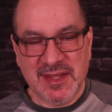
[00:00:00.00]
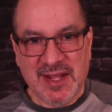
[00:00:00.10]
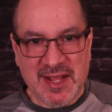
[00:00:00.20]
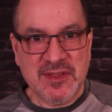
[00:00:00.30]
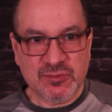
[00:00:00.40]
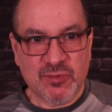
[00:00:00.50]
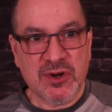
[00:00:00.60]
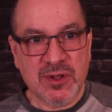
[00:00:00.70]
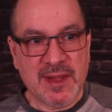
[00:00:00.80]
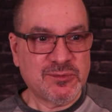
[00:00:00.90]
in this
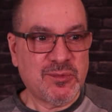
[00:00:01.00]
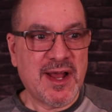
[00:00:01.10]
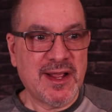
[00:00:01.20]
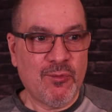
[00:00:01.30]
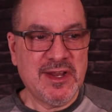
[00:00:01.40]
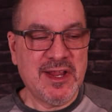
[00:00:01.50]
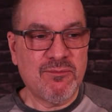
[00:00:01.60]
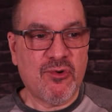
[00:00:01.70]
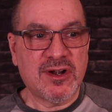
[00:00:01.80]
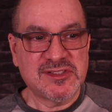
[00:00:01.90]
world. That's why we need
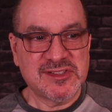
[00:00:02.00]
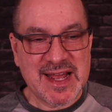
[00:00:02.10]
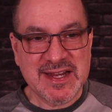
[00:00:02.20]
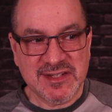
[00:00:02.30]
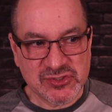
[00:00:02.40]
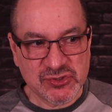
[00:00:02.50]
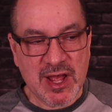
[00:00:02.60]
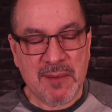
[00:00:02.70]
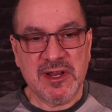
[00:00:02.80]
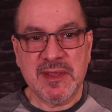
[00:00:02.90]
more scientists who
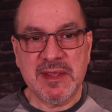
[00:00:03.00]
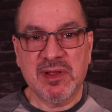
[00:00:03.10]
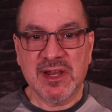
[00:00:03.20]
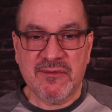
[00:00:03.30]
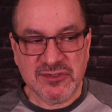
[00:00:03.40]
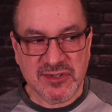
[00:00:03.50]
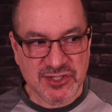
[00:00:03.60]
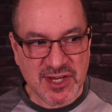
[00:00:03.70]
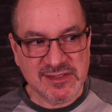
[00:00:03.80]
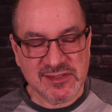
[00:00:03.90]
happen to be believers in
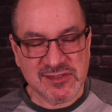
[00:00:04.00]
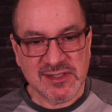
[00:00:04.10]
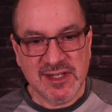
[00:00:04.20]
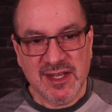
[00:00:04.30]
Jesus.